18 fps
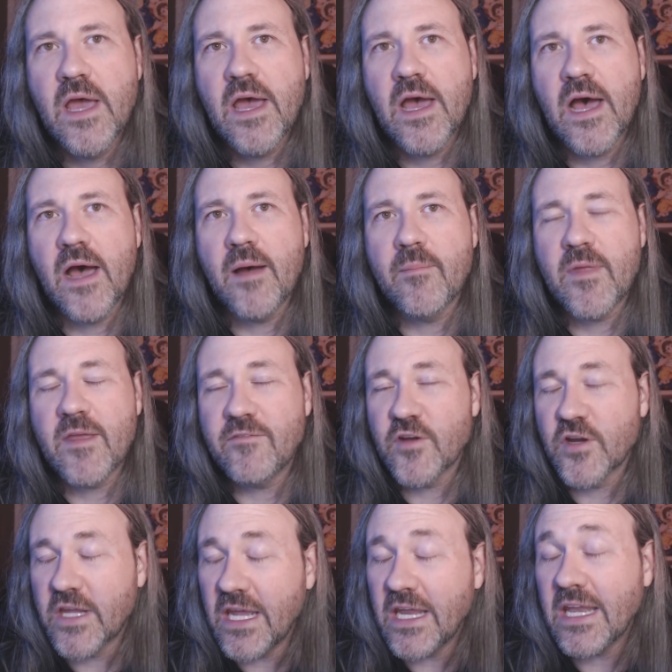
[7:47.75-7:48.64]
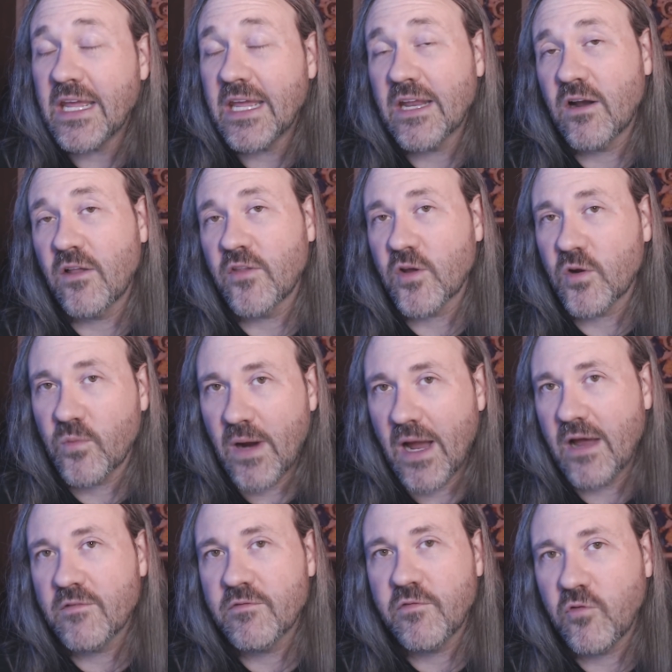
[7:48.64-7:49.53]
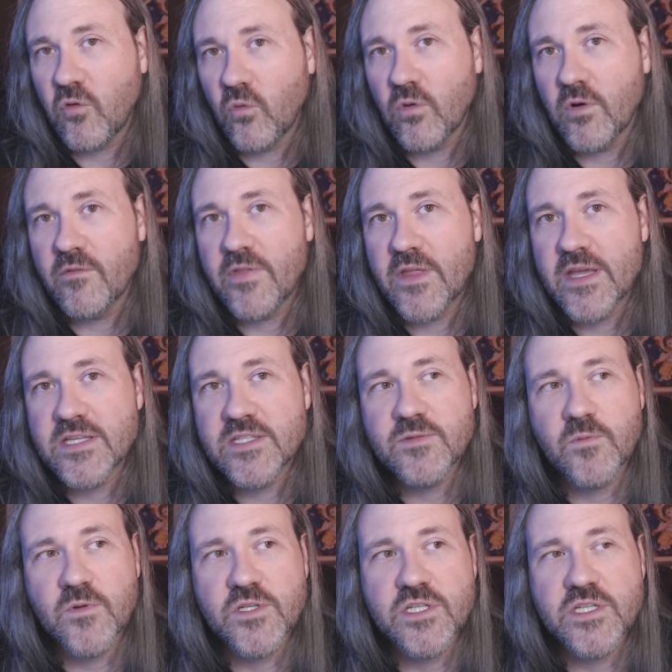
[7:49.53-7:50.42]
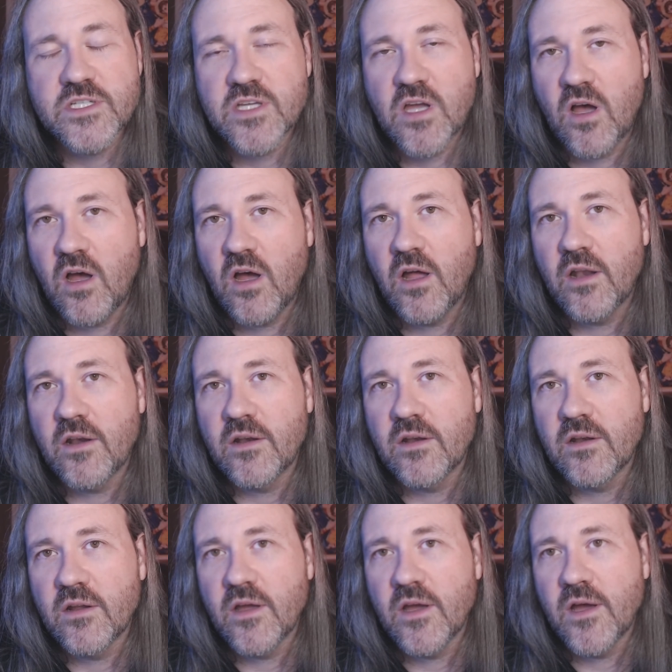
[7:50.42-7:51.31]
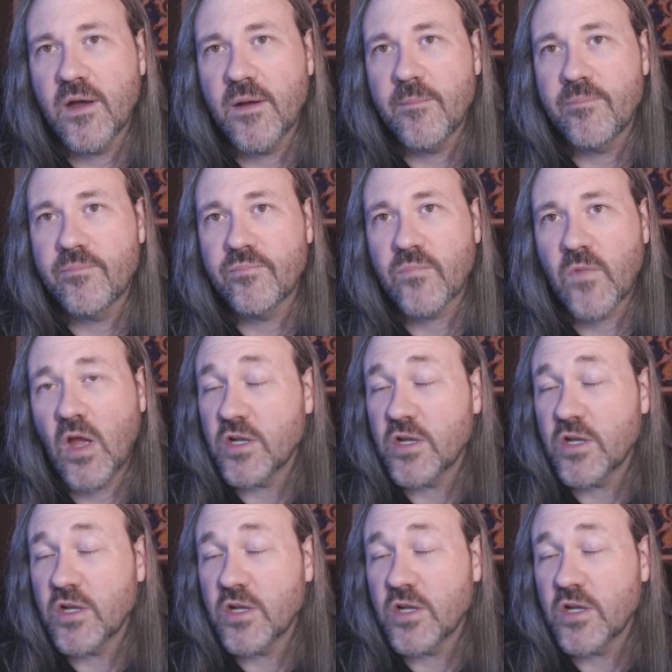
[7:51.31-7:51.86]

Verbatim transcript: Um, if you're getting in on the ground floor of this, which is on um,